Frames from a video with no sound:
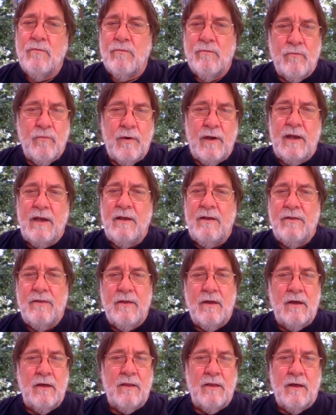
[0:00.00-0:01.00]
we,
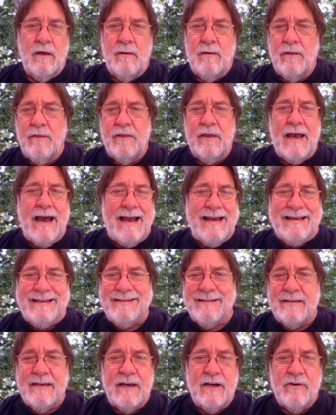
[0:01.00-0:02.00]
uh, the, the
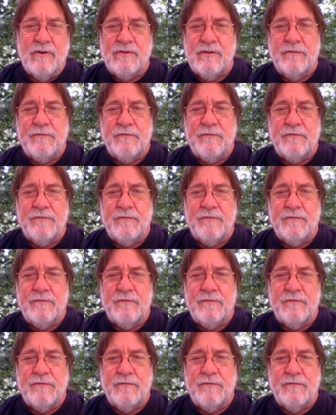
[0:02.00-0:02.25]
ISDers,